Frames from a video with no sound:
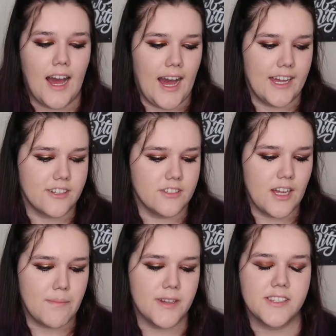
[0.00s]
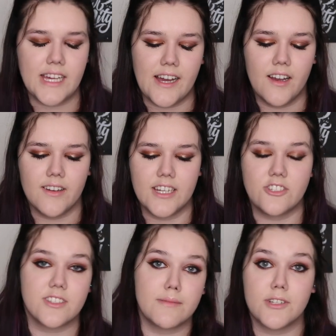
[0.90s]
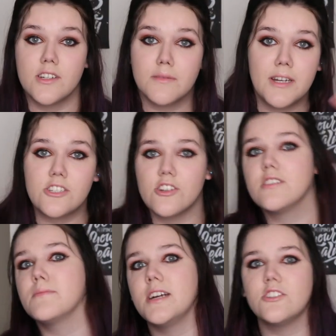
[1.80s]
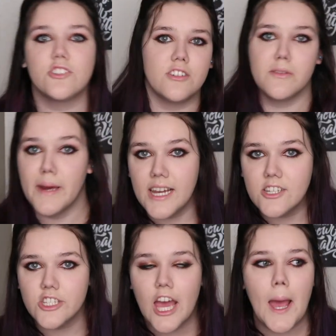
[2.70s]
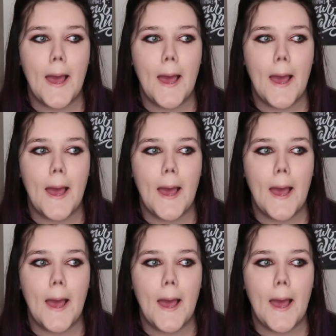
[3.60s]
I could not put it down. I just kept turning the page, turning the page, turning the page.